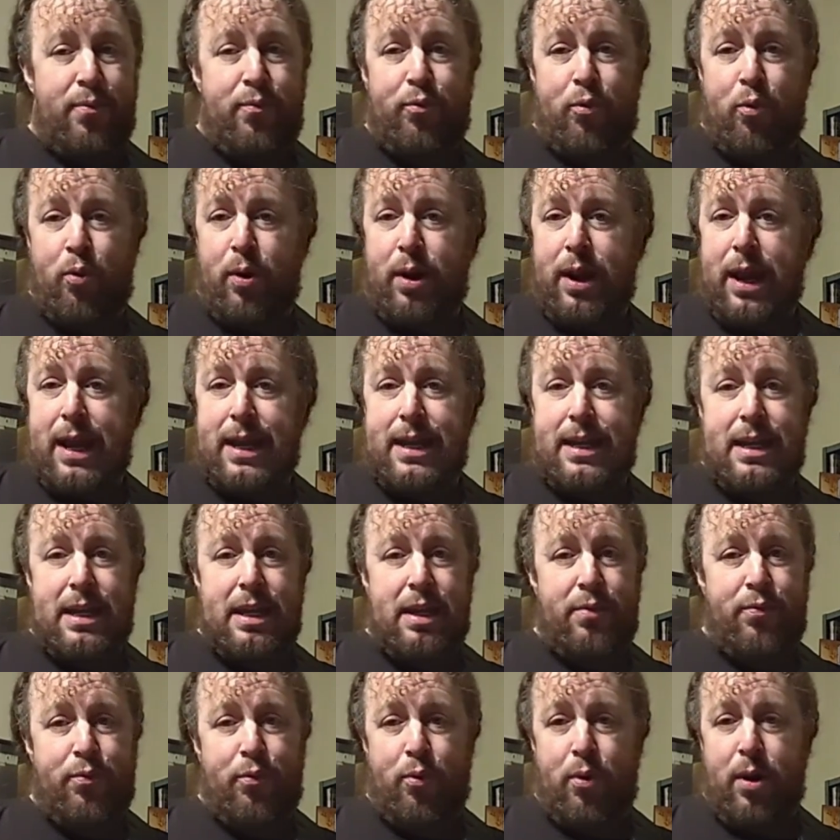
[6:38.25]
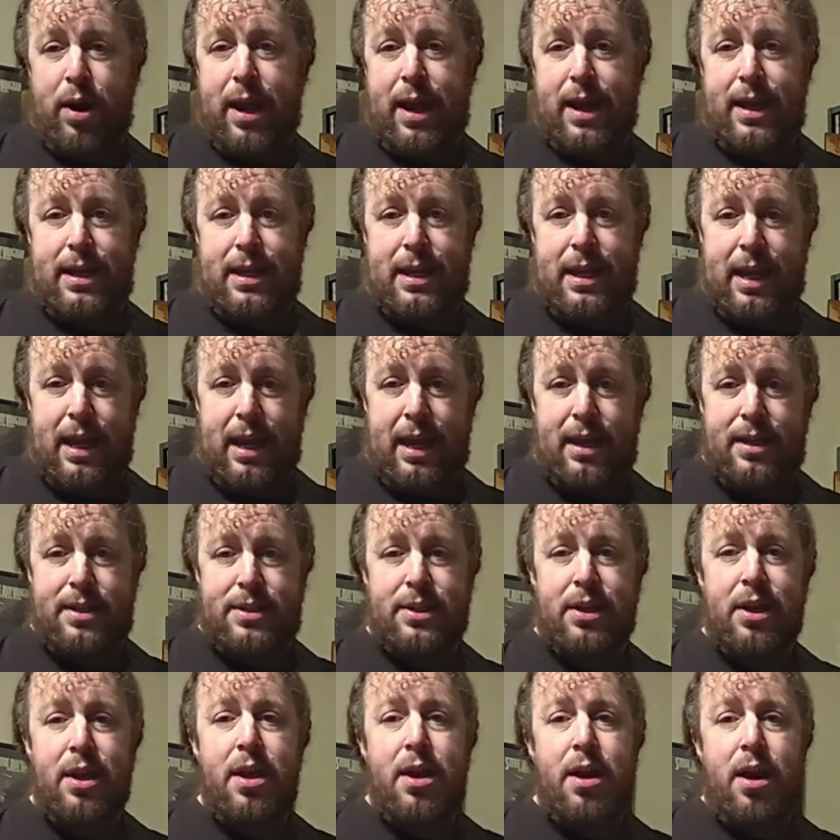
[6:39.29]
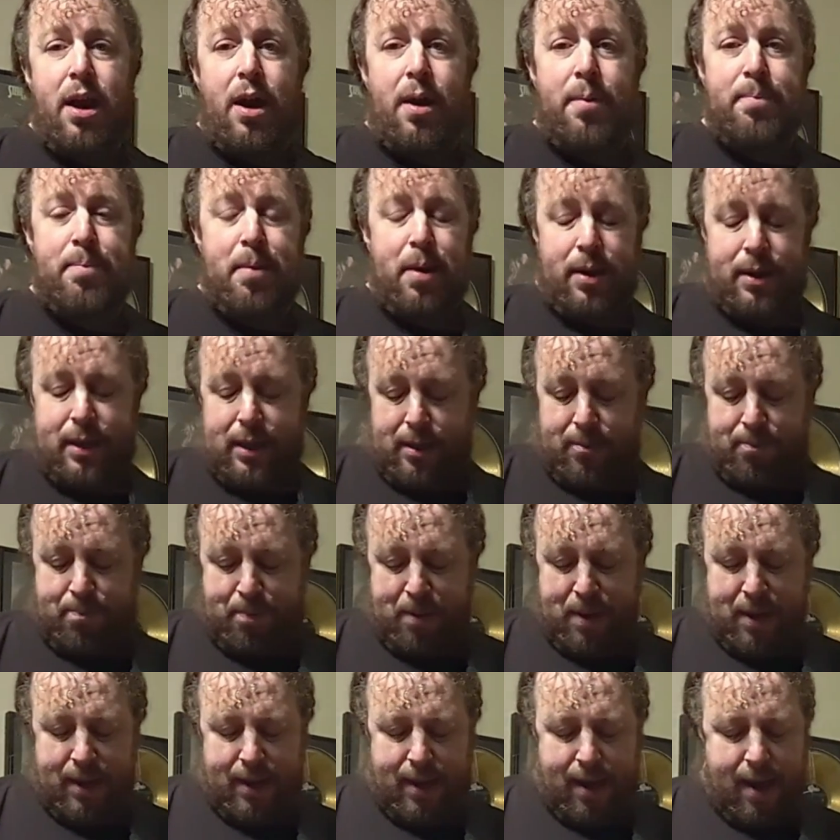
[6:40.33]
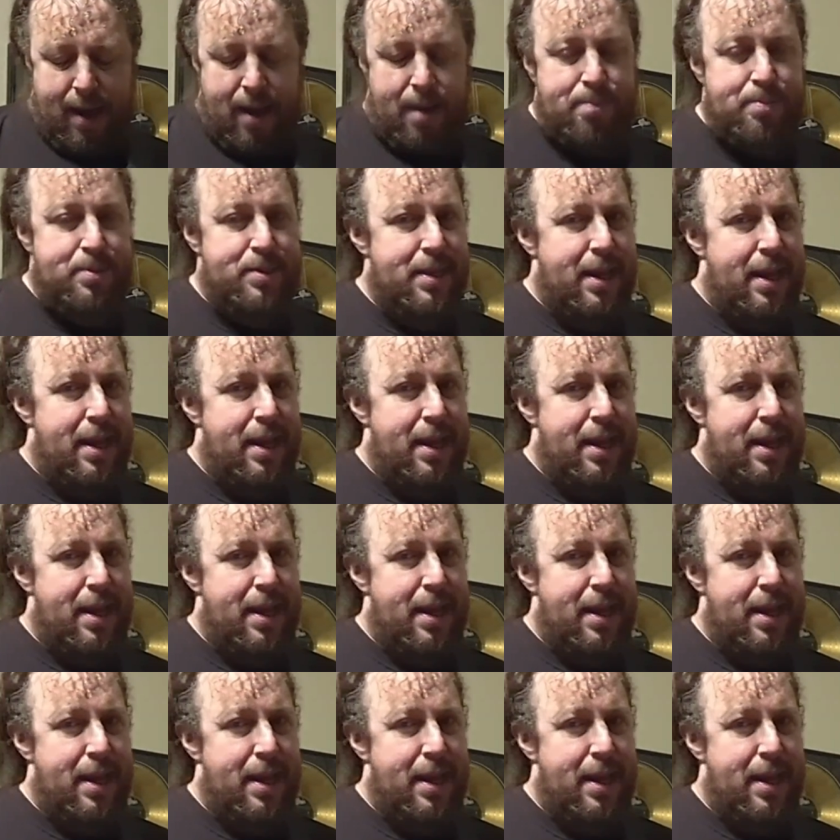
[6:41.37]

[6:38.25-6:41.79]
490, 498 humbucking pickups.